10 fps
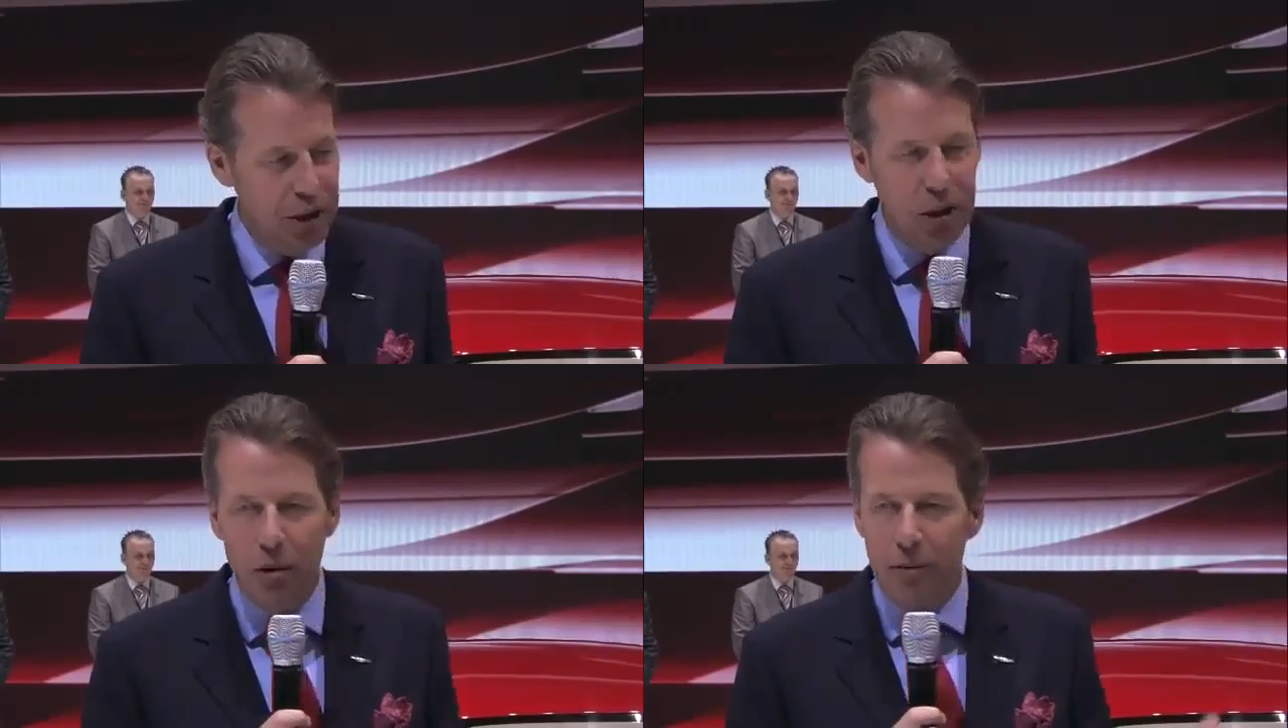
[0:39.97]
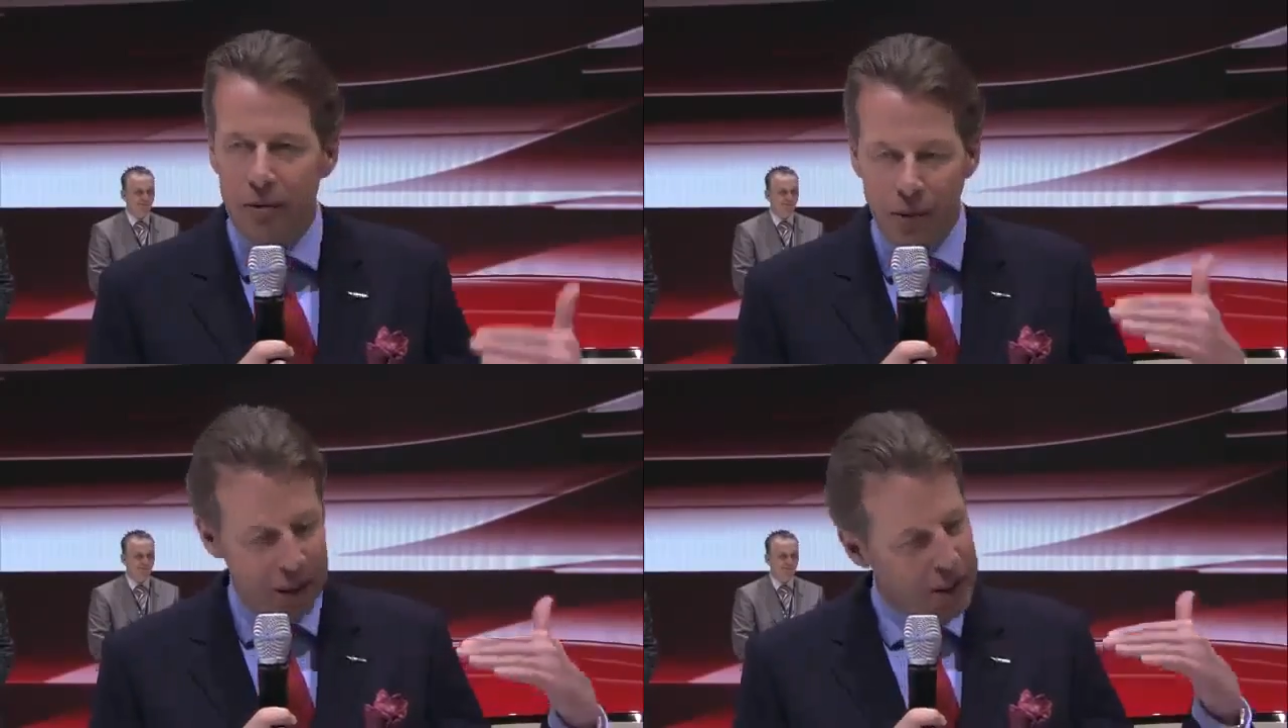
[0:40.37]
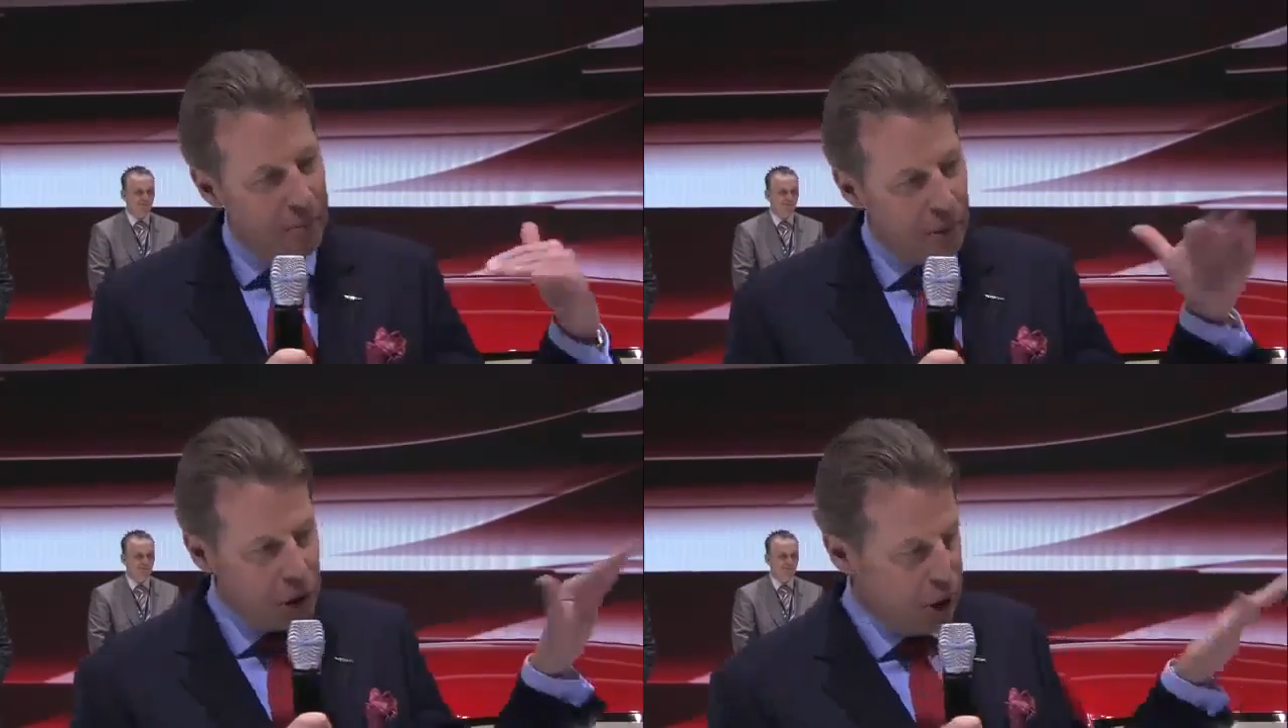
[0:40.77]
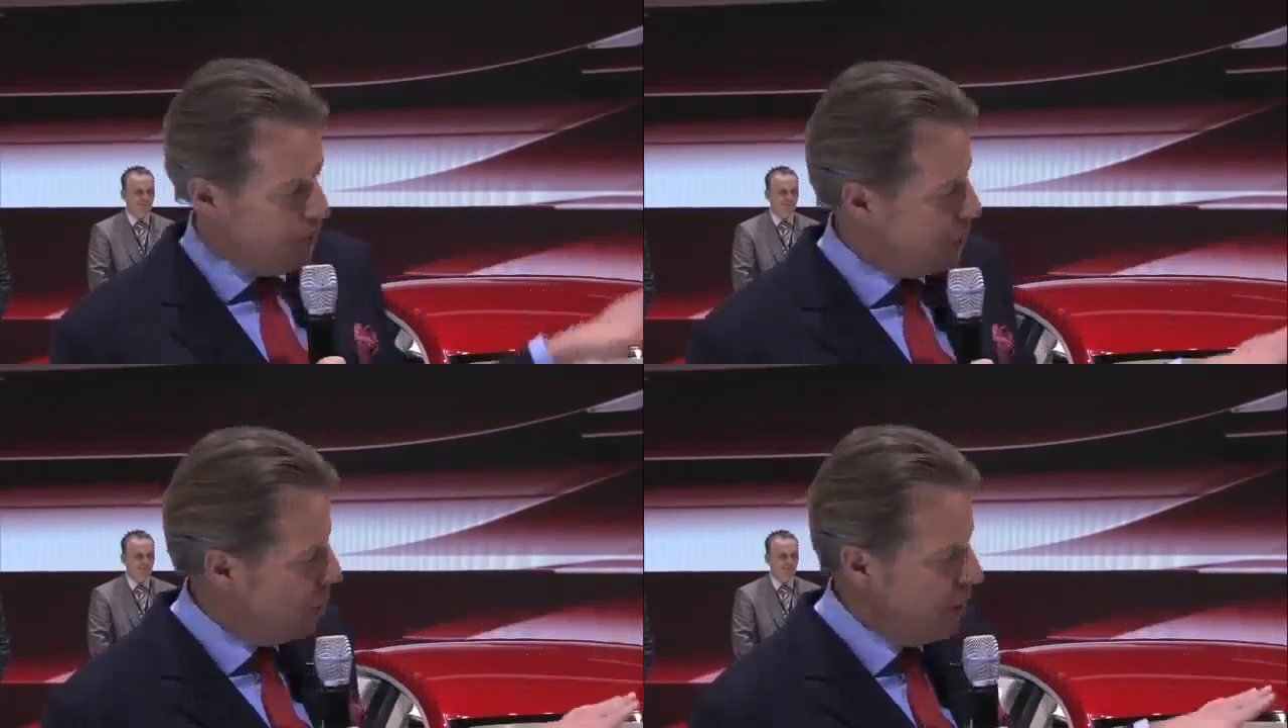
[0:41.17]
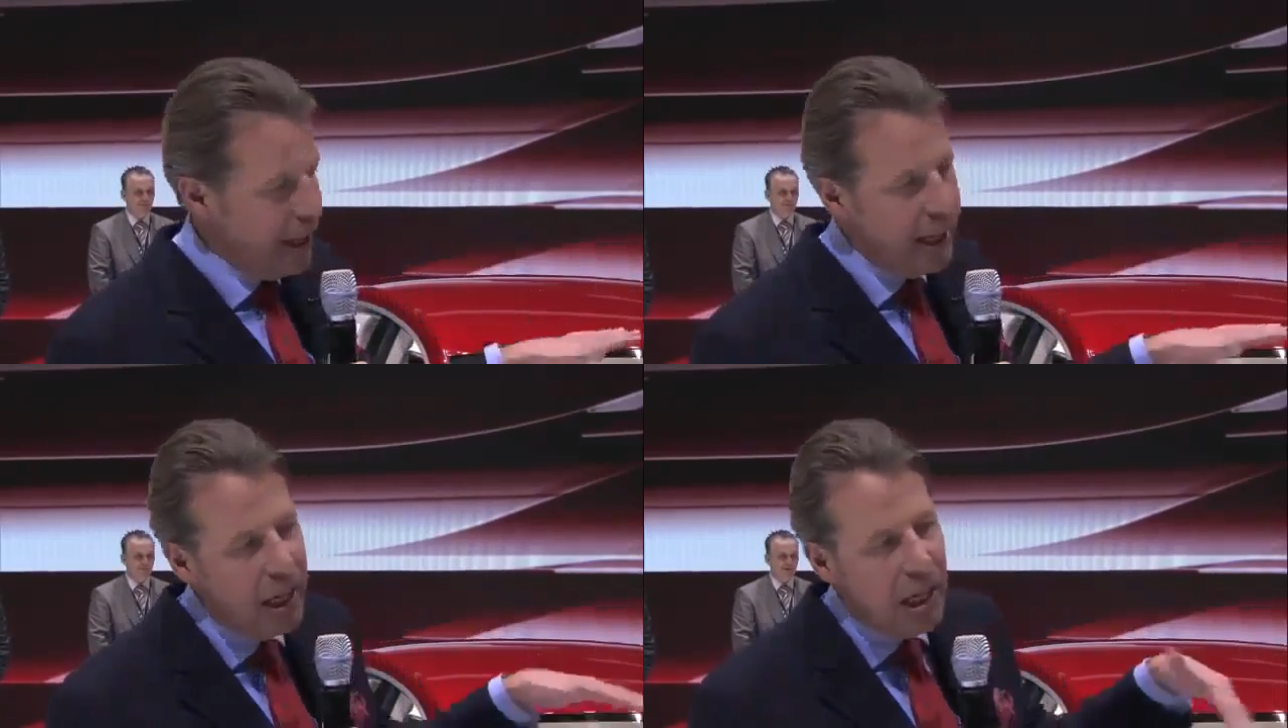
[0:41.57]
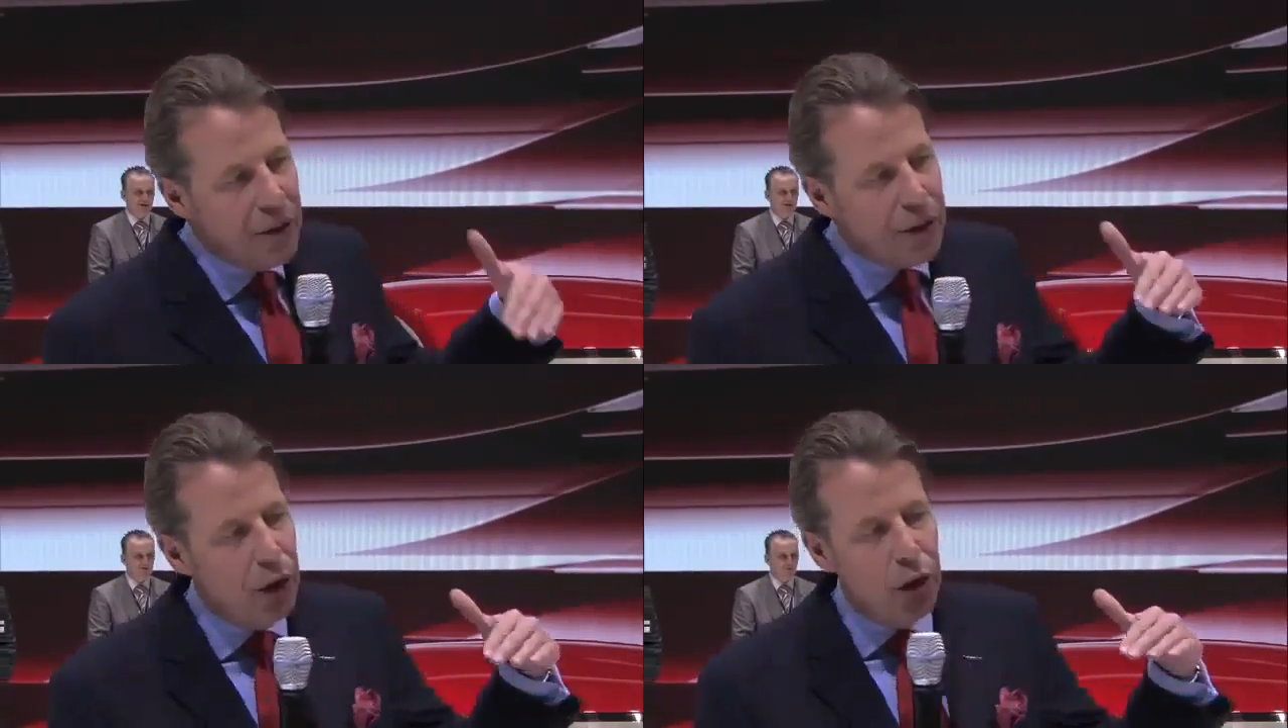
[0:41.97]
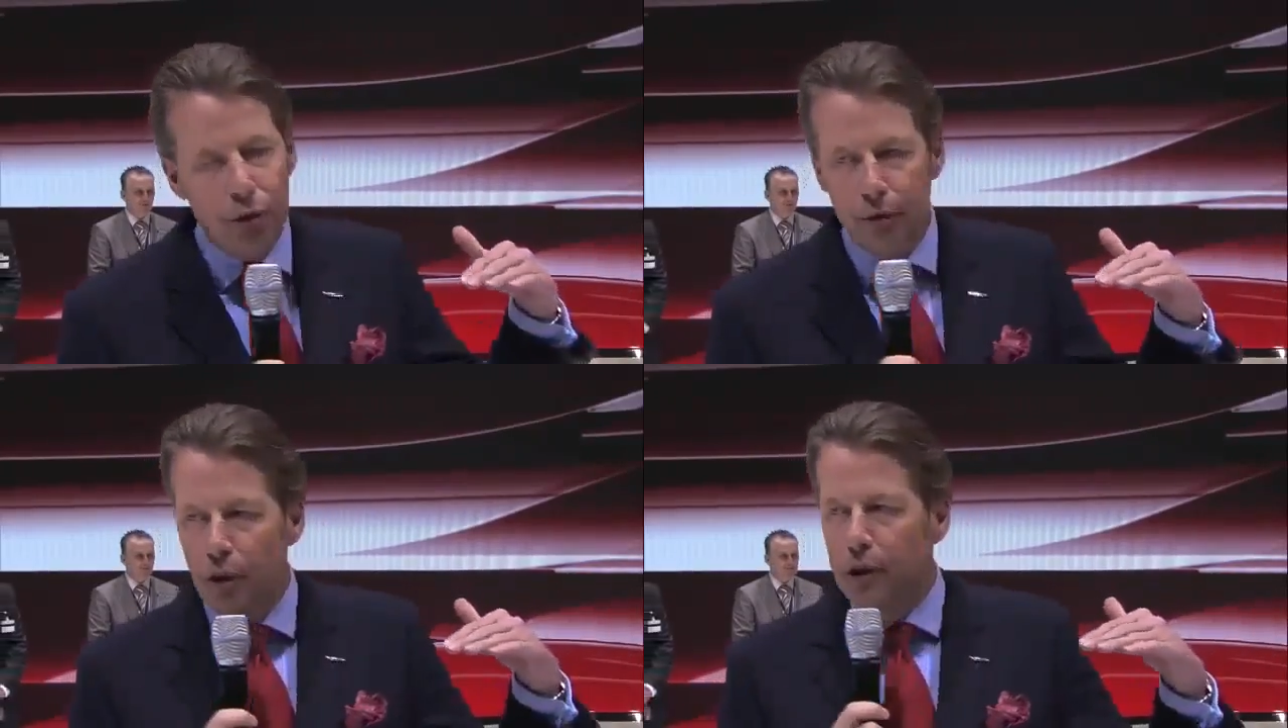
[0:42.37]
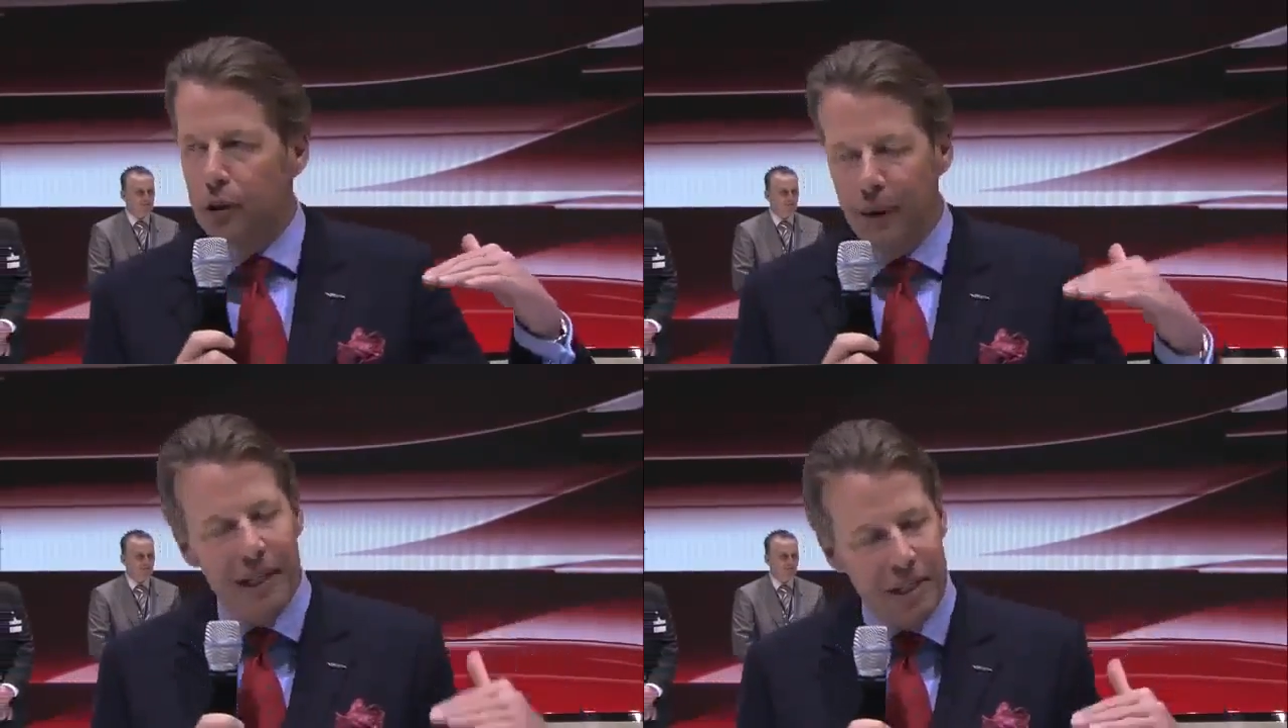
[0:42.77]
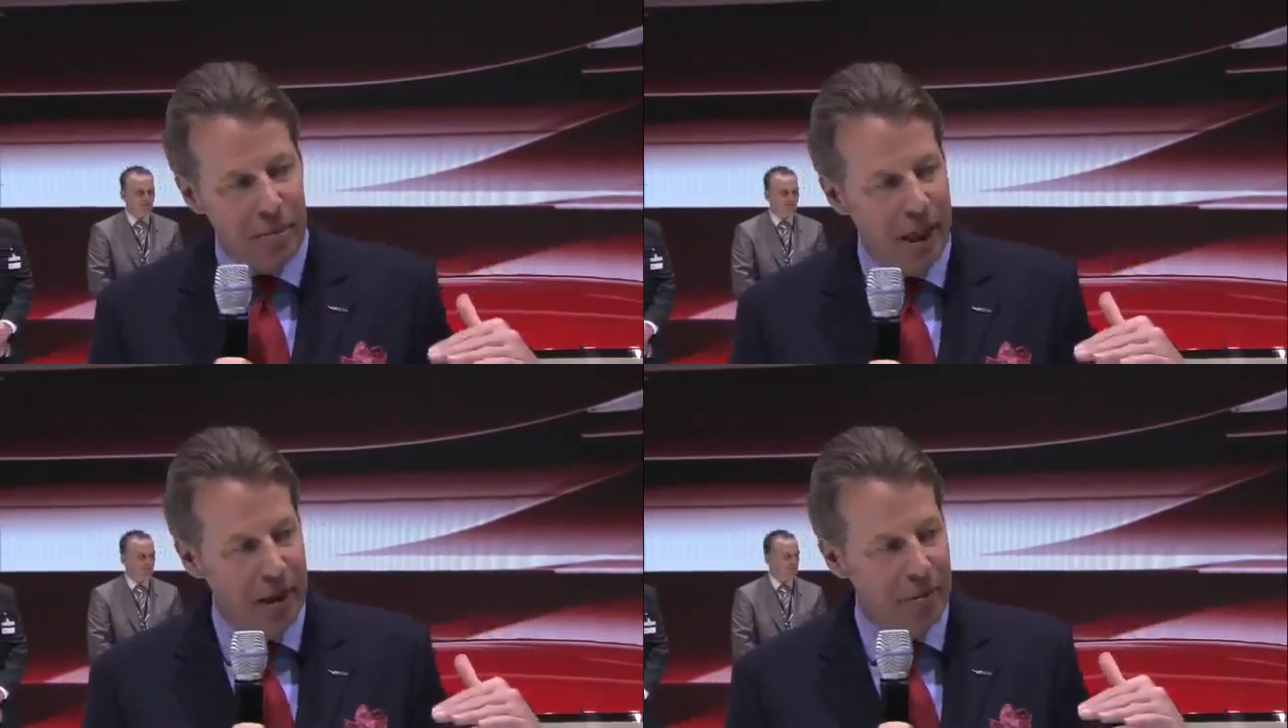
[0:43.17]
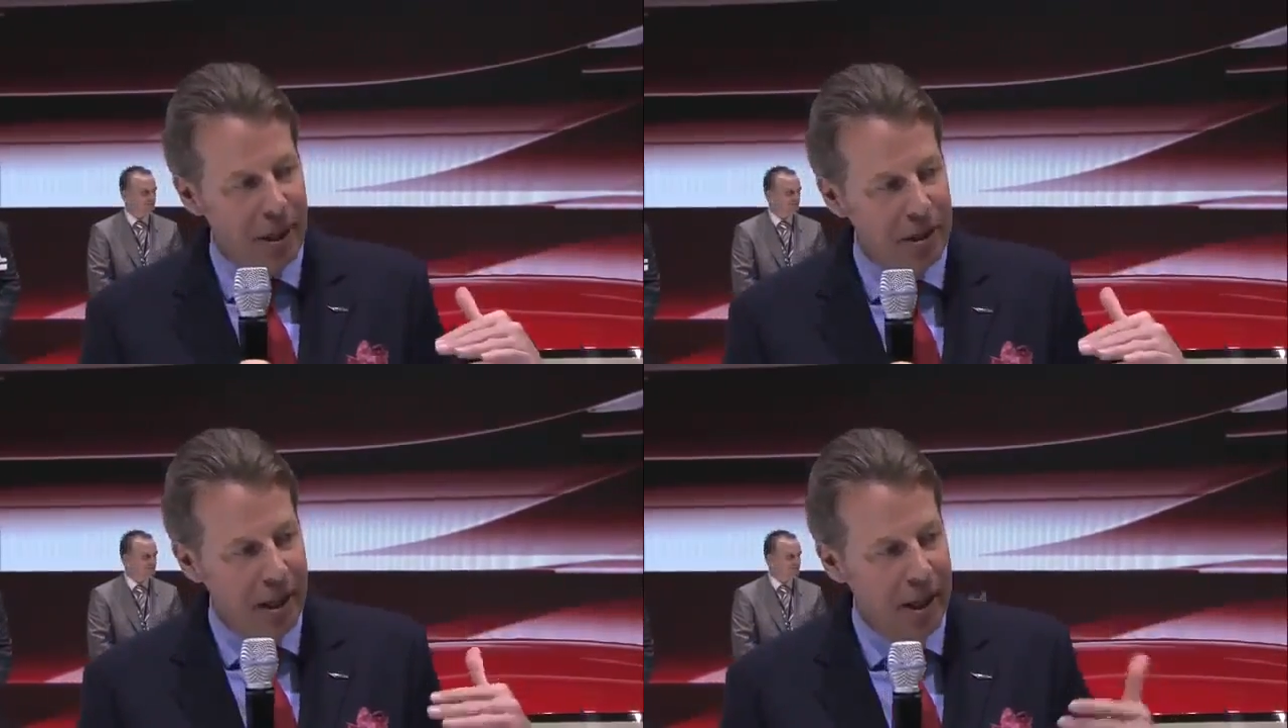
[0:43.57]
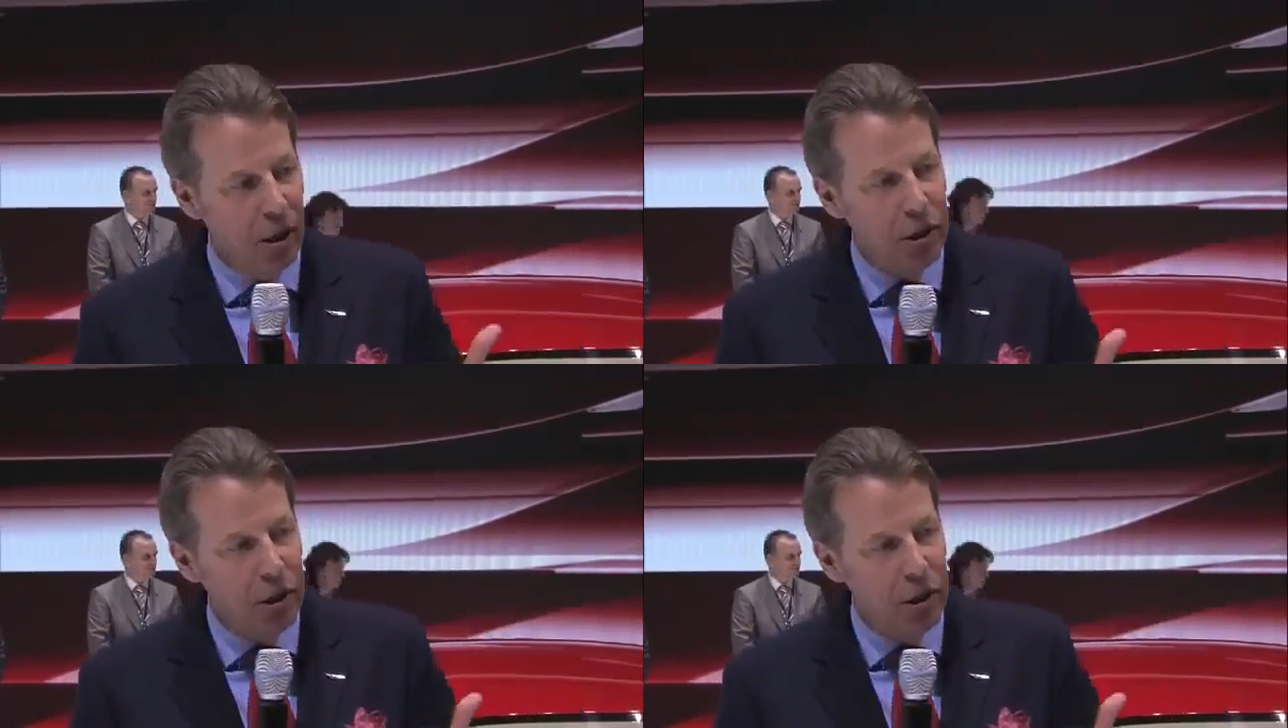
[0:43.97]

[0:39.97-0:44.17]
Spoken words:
So we, for example, chopped over here the roof for 20 millimeter and